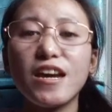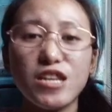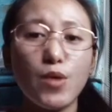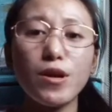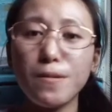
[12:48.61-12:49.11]

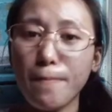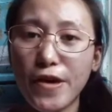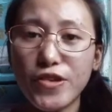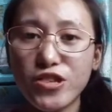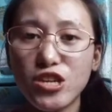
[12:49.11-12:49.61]
direct
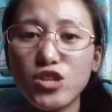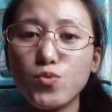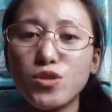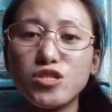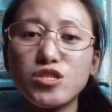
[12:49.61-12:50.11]
method
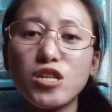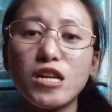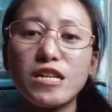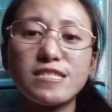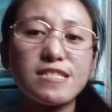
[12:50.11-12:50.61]
was
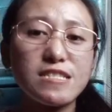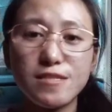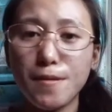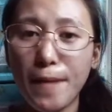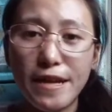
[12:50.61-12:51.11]
not
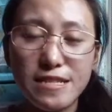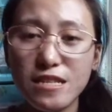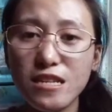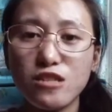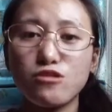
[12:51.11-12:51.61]
systematic
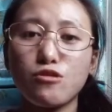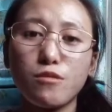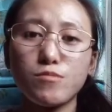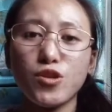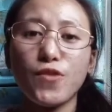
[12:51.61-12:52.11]
in
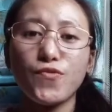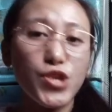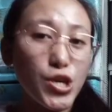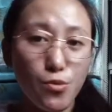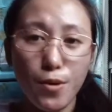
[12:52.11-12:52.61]
terms of
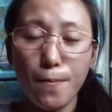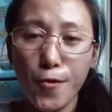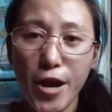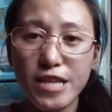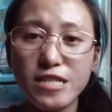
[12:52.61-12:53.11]
theorem
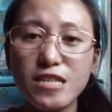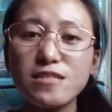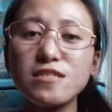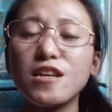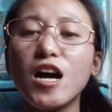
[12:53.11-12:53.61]
practice.